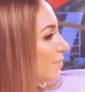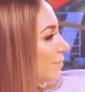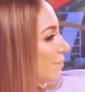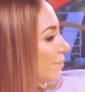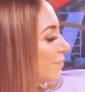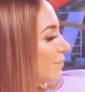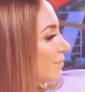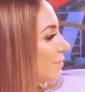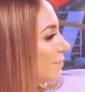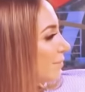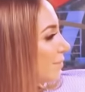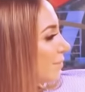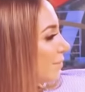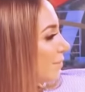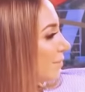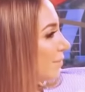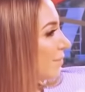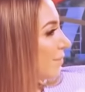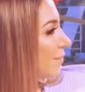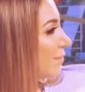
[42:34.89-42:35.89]

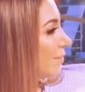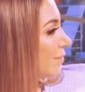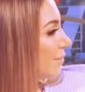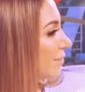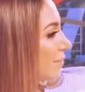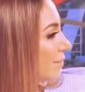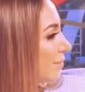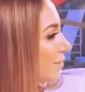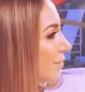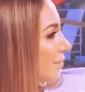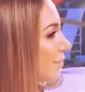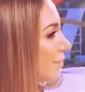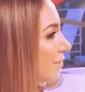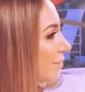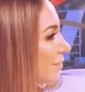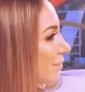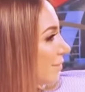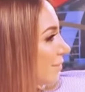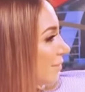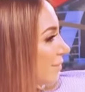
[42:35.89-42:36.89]

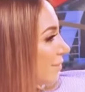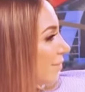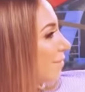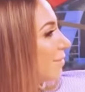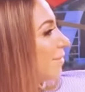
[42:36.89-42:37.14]
(silent)